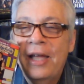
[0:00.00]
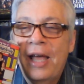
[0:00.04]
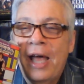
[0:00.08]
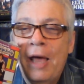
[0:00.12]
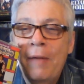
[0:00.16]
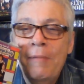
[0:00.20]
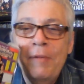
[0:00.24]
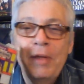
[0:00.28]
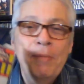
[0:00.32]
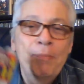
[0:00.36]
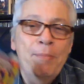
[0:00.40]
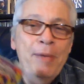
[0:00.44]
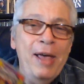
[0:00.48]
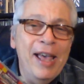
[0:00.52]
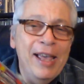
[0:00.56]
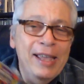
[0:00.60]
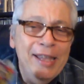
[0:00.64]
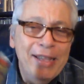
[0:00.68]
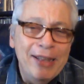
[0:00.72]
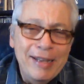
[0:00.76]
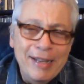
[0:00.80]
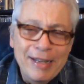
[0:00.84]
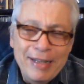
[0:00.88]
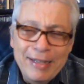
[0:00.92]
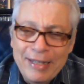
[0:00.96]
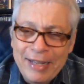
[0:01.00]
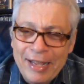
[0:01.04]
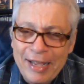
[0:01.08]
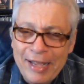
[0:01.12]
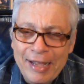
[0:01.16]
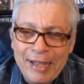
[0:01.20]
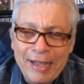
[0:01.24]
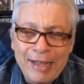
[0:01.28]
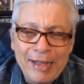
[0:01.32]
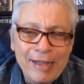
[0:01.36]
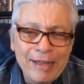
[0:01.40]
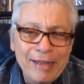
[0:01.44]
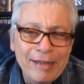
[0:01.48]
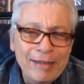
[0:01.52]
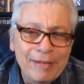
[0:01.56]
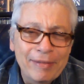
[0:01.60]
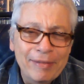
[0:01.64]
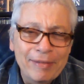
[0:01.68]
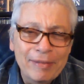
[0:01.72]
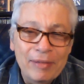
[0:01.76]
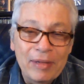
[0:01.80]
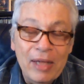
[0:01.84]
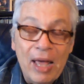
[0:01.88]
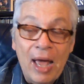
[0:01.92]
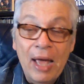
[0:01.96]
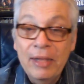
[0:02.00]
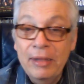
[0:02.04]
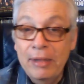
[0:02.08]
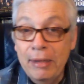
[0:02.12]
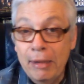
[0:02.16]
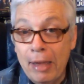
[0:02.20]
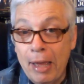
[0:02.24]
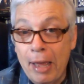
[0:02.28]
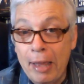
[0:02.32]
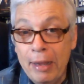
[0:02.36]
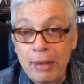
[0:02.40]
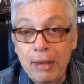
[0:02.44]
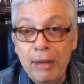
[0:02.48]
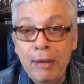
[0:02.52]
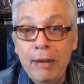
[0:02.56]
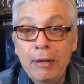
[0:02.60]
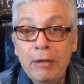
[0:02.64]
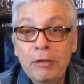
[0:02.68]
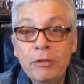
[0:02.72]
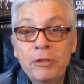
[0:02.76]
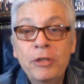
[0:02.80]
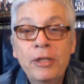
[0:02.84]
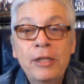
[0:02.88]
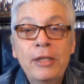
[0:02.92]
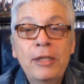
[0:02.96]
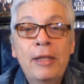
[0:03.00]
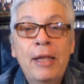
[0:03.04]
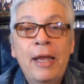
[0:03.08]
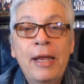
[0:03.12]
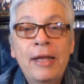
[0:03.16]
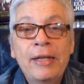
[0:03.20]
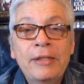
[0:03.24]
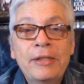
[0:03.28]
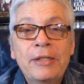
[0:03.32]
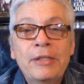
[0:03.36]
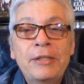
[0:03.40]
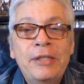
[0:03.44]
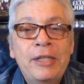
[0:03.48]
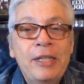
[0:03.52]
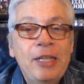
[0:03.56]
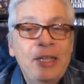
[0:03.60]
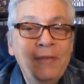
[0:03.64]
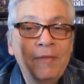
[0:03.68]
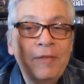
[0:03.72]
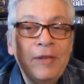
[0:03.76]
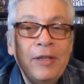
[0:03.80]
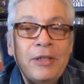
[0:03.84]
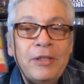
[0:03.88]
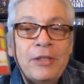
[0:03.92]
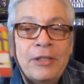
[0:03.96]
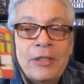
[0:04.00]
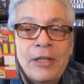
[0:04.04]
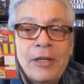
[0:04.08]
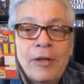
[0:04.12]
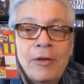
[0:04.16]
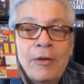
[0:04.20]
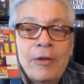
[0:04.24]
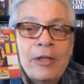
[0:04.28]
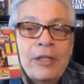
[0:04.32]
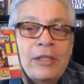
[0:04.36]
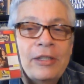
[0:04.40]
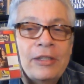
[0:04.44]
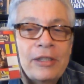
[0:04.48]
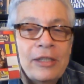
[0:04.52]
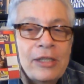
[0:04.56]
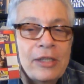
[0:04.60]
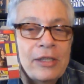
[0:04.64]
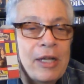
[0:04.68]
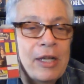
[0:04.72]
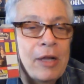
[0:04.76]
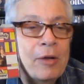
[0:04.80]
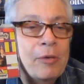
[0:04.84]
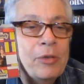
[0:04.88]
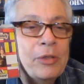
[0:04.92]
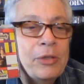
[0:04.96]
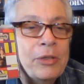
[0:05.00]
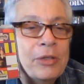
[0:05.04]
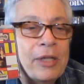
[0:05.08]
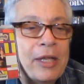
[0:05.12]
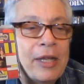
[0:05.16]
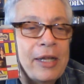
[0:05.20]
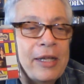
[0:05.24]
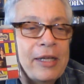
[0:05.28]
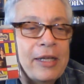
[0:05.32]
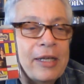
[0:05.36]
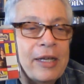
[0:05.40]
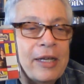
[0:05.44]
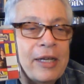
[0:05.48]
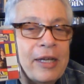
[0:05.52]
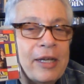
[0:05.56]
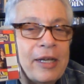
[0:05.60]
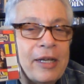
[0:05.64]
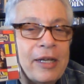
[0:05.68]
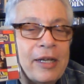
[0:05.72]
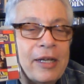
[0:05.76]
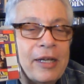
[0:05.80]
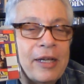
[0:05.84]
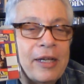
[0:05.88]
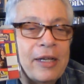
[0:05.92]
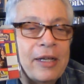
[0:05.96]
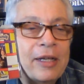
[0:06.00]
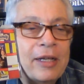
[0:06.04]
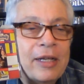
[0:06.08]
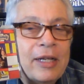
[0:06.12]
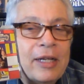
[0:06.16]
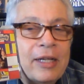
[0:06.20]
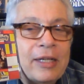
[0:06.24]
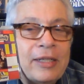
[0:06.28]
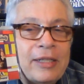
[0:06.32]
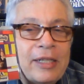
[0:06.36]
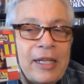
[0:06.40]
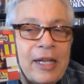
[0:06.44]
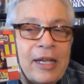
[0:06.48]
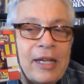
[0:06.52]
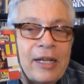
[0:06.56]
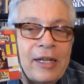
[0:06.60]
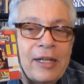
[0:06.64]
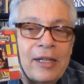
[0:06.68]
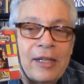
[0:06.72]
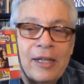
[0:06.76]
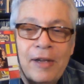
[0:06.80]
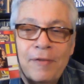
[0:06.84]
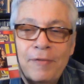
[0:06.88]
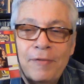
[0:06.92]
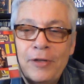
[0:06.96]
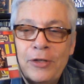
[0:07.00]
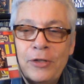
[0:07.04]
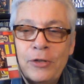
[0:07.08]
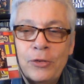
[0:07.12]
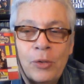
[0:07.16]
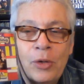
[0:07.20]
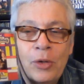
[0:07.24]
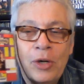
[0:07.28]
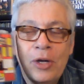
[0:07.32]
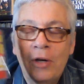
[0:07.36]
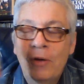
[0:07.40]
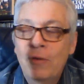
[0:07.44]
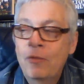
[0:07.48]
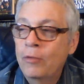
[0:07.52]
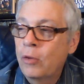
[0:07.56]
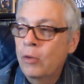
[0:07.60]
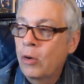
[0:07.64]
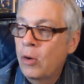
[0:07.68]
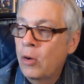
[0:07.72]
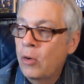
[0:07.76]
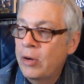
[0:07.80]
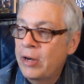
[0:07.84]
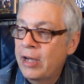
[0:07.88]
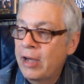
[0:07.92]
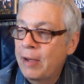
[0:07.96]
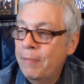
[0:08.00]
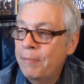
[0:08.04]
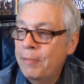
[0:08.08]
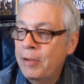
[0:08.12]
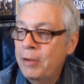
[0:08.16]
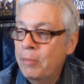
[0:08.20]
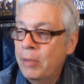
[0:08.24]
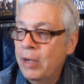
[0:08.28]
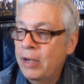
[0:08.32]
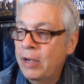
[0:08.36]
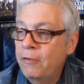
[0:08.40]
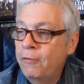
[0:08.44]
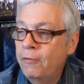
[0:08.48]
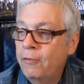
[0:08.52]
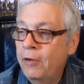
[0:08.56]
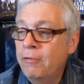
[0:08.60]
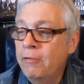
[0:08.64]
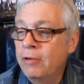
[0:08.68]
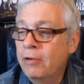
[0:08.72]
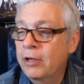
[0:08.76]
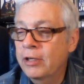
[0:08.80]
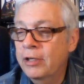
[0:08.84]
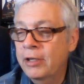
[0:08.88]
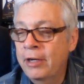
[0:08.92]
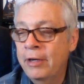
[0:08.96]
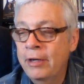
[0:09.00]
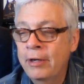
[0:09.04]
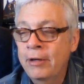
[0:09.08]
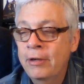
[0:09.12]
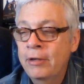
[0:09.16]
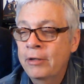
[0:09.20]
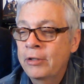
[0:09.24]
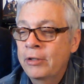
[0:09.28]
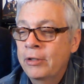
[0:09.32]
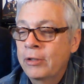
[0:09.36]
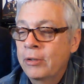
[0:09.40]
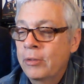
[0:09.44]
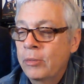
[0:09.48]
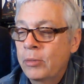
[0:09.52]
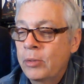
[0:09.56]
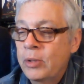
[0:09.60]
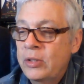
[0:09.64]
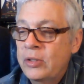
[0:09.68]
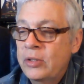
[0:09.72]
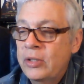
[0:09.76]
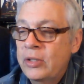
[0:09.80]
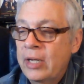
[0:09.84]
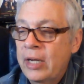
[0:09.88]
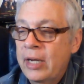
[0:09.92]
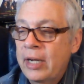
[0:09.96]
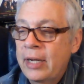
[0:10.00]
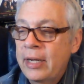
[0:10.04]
I mean, back in the day, I actually liked the TV series because I was like 10, 11, 12 growing up, and my favorite character was